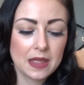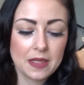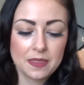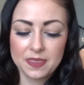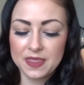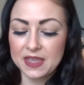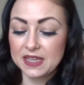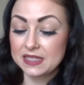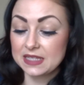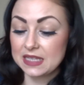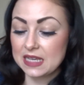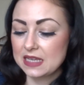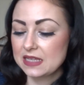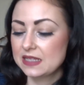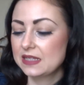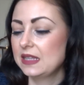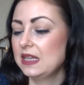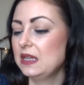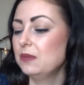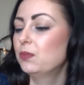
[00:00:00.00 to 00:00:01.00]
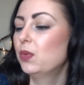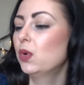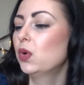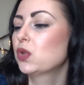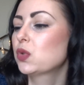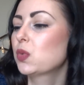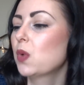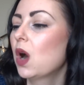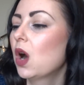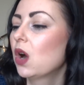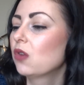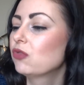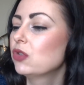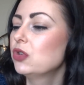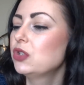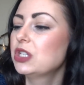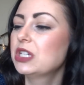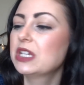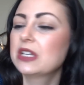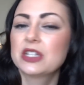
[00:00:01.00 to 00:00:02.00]
and this is the Bourjois
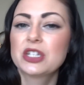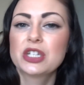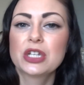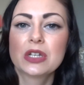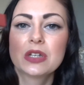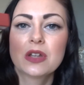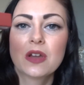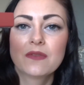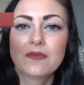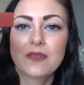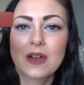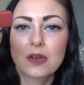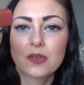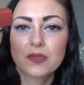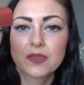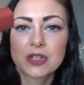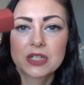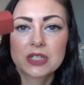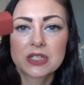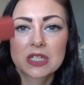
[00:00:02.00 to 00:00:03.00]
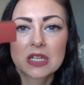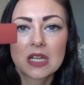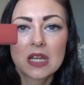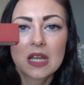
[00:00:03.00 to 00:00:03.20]
Rouge Edition Velvet